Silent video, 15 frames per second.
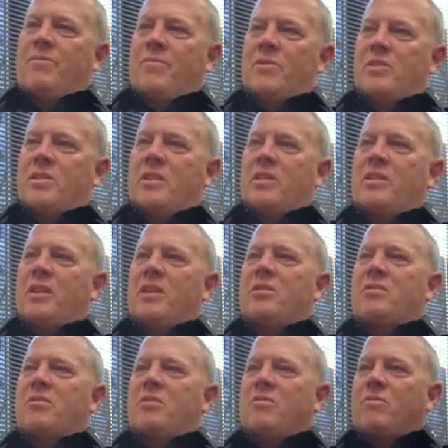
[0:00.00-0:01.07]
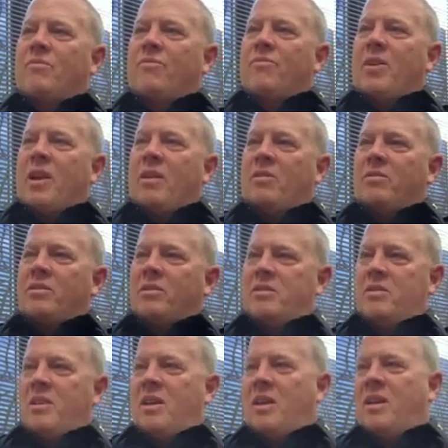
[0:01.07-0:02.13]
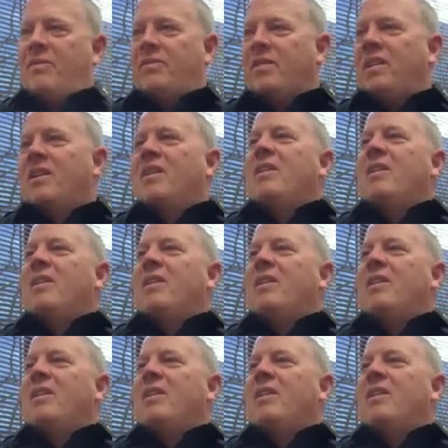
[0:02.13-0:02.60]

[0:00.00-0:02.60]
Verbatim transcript: Virginia Tech student, faculty, staff